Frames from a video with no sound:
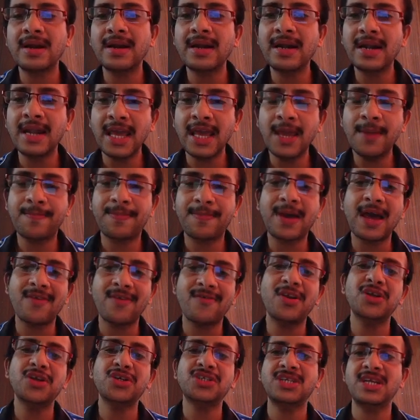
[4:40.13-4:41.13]
deep
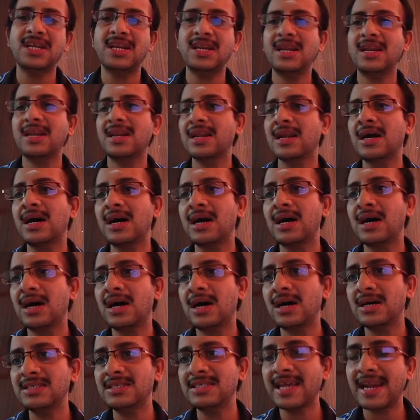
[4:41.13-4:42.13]
convolution
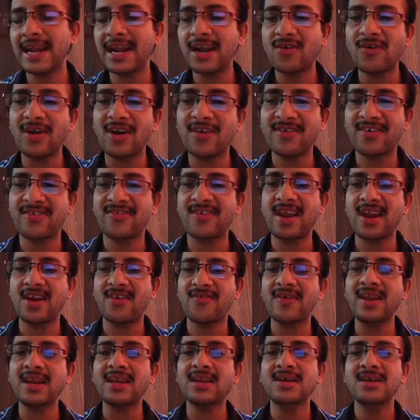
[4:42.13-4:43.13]
generative adversarial
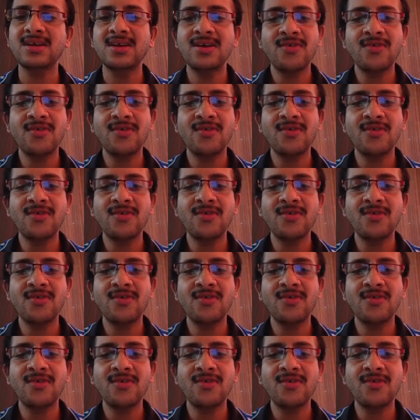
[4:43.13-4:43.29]
network,